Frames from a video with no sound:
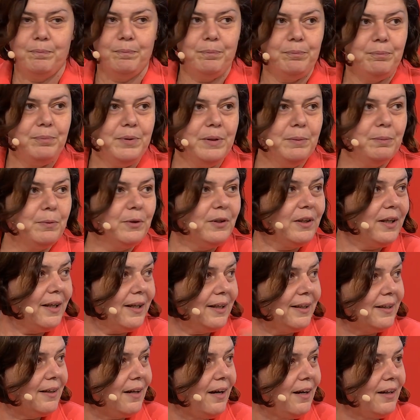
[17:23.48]
people
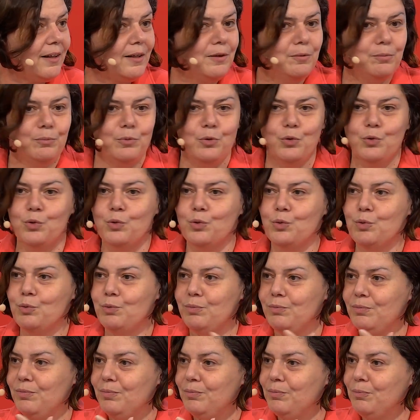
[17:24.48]
like Achim, who
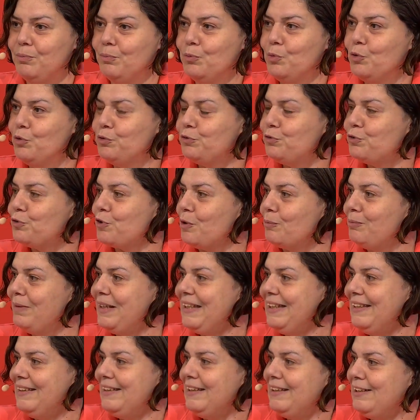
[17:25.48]
moved from
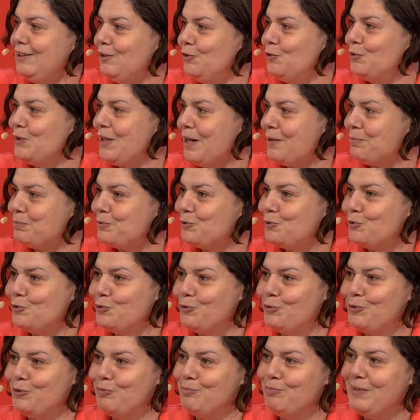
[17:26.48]
leading UNEP
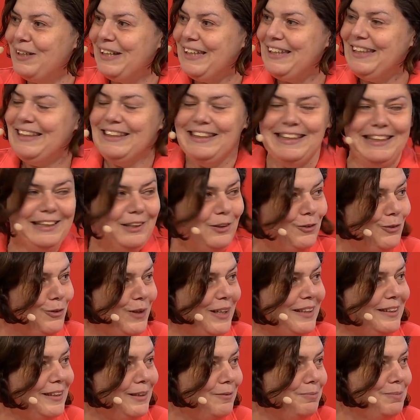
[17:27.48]
to leading
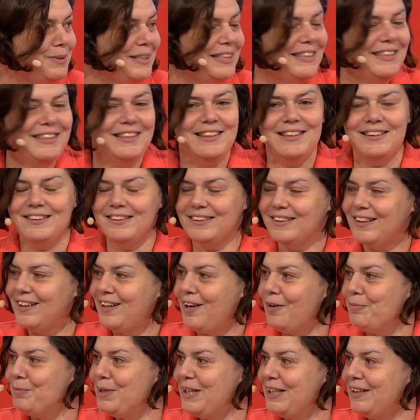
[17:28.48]
UNDP and
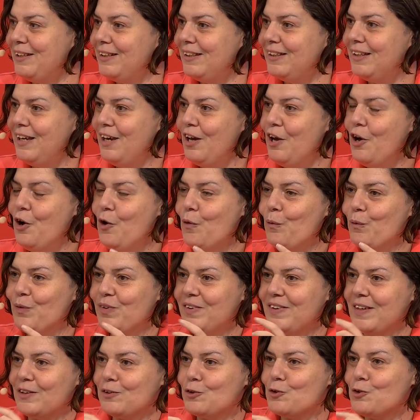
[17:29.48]
coming
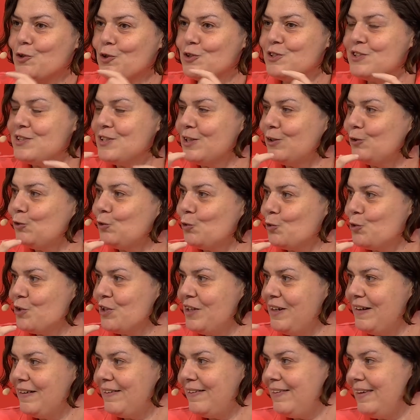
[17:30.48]
with that
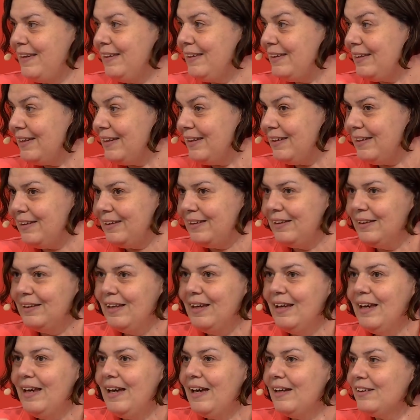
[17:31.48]
cross-sectoral thinking
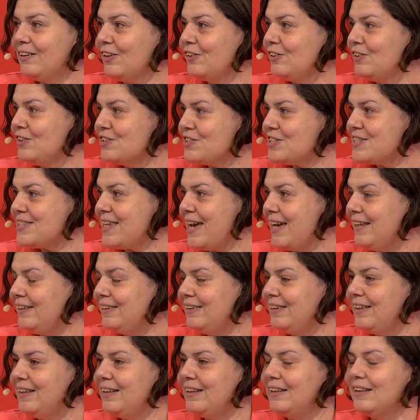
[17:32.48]
and
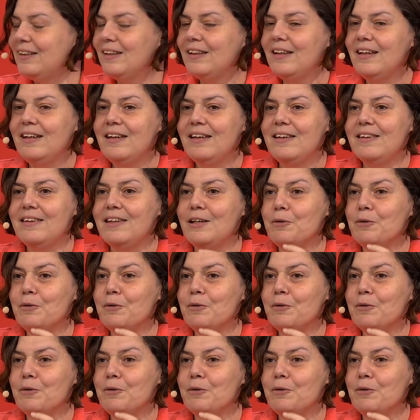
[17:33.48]
understanding the